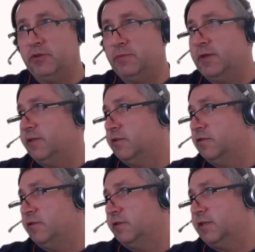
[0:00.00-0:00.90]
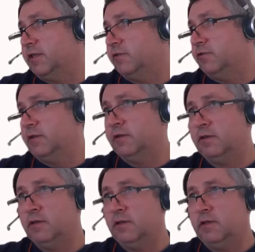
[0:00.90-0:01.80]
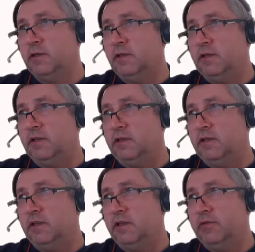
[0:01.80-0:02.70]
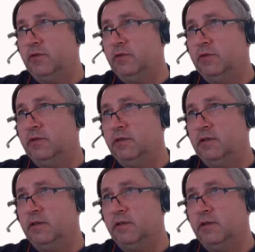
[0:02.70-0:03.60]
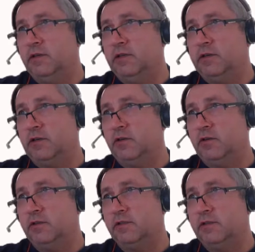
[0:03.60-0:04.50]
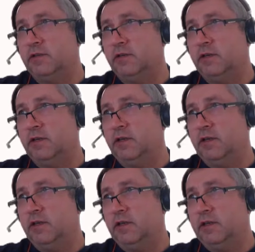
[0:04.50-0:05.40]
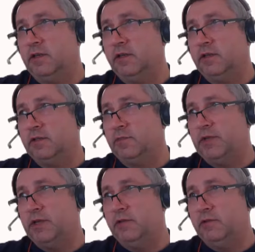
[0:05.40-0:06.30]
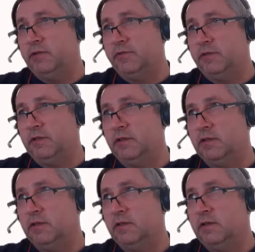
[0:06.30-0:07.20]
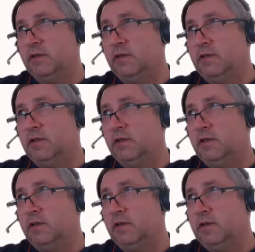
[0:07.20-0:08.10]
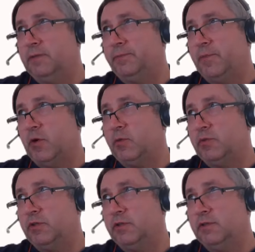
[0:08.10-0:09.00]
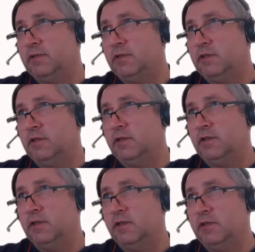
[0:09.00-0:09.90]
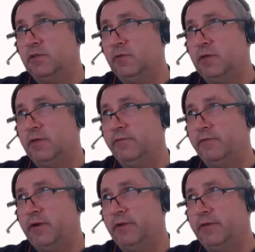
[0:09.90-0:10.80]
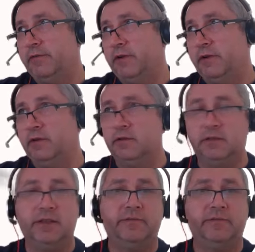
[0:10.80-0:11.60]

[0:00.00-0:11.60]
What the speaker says: manager, etc. Can give you the year cost. It can explain you different options and so on. Very, very good, clever